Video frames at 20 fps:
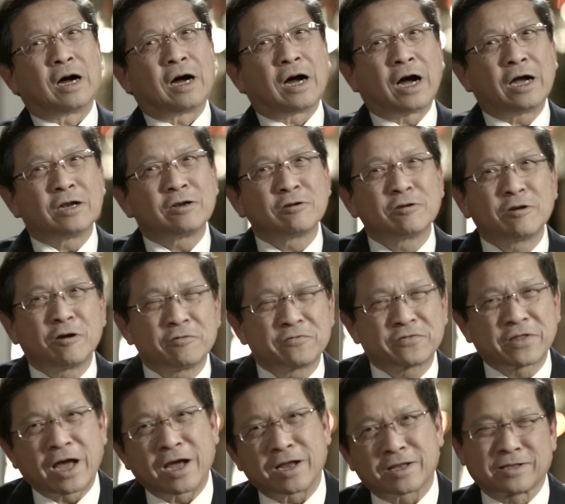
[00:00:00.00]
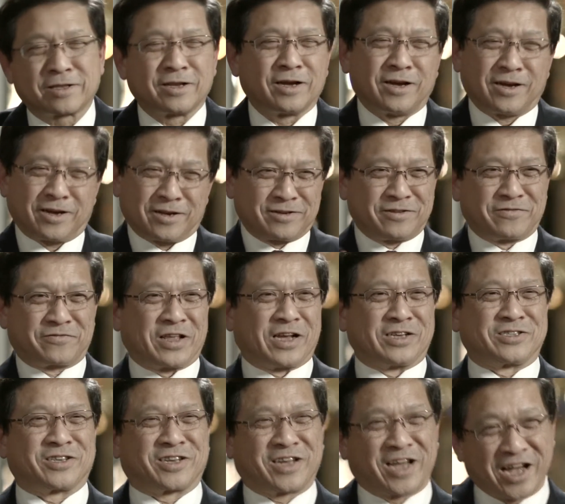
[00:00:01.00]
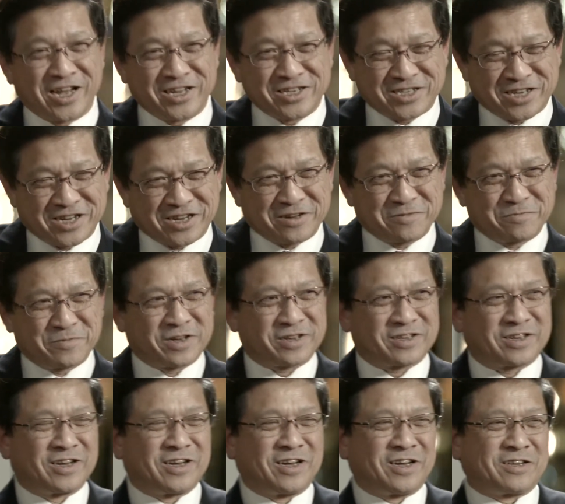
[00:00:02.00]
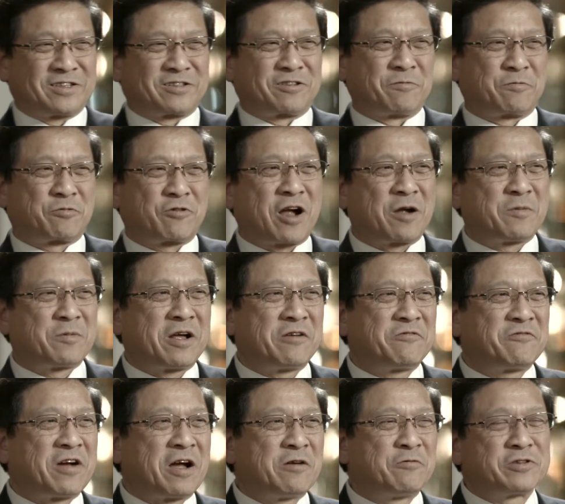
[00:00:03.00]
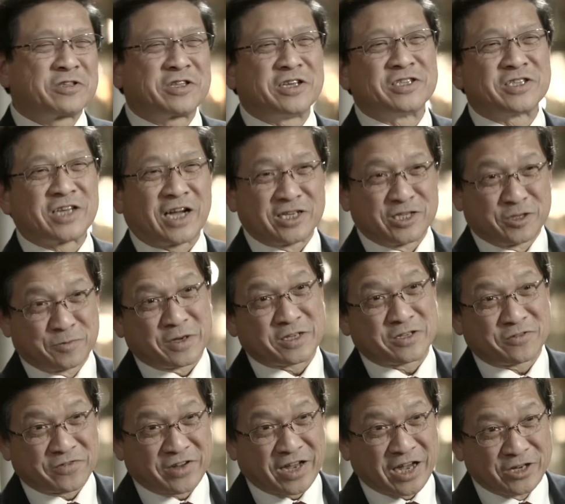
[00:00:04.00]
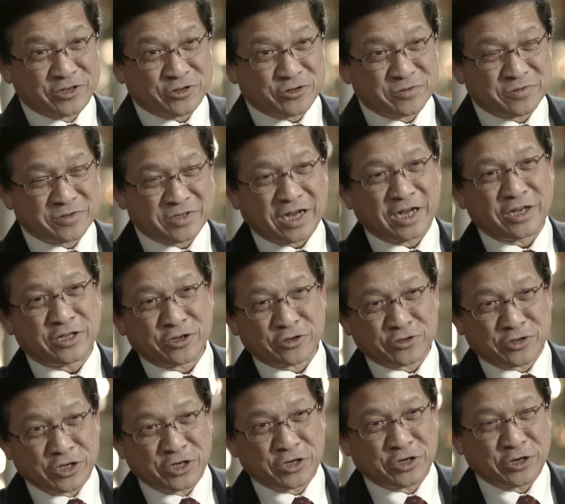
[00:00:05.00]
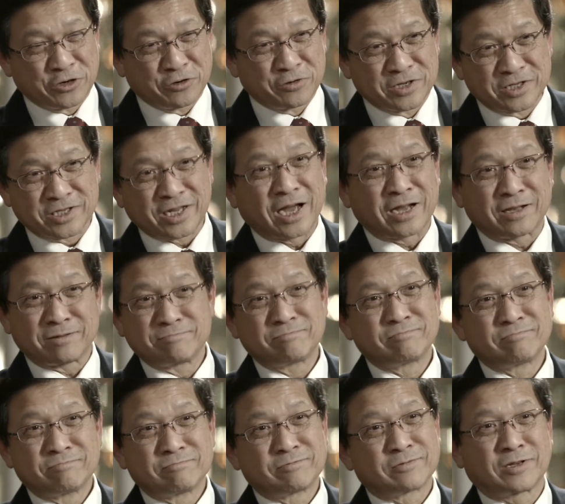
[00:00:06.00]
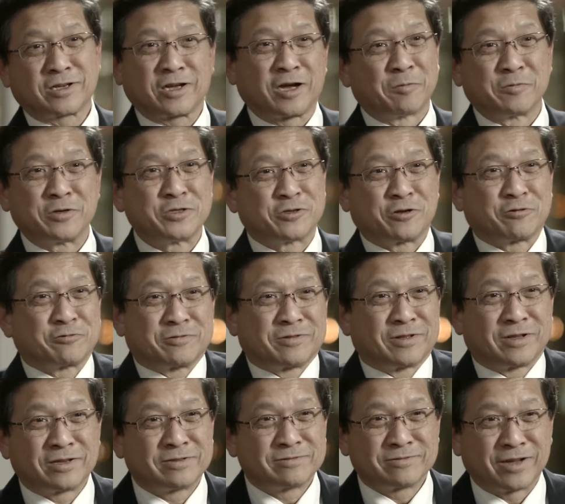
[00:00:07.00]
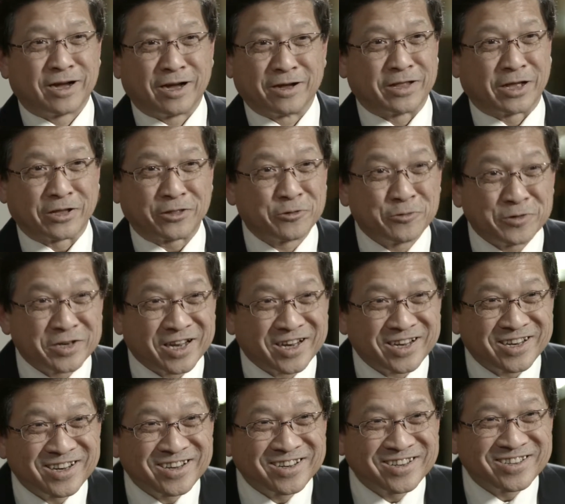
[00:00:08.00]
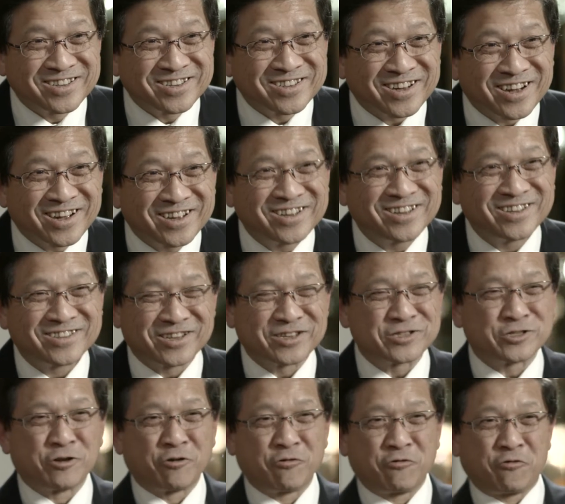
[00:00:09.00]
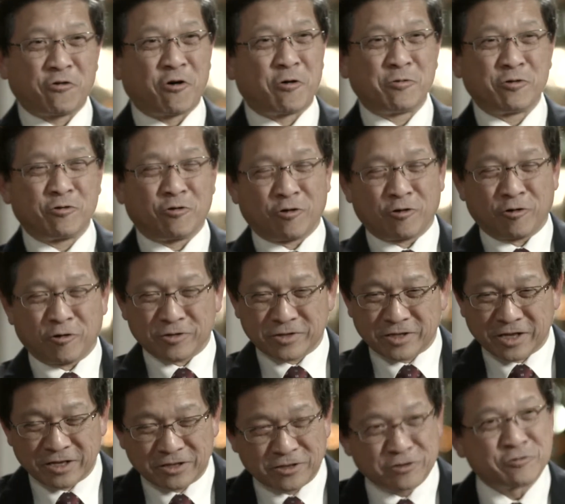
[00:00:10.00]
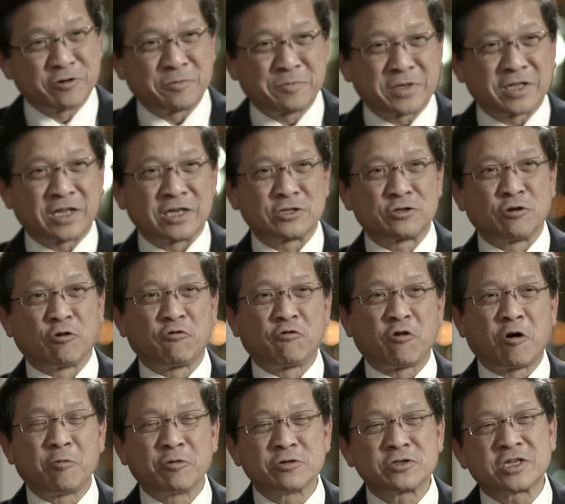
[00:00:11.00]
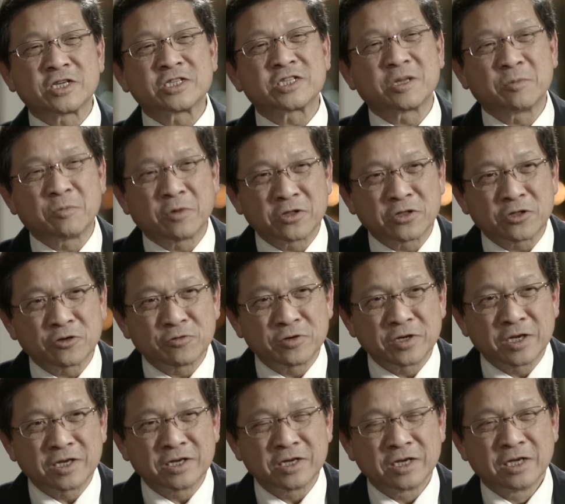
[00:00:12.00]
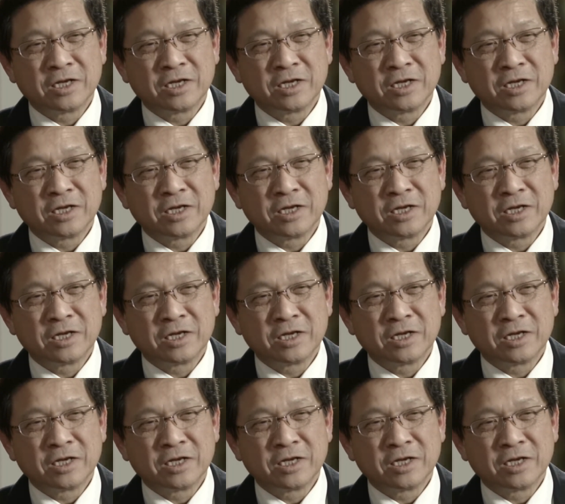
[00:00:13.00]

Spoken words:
I don't know if that's the case here, but the problem I find with design specification, okay, the DQ, is that companies are not doing it. Okay, there's no formal, or they do it, but there's no formal system on doing it.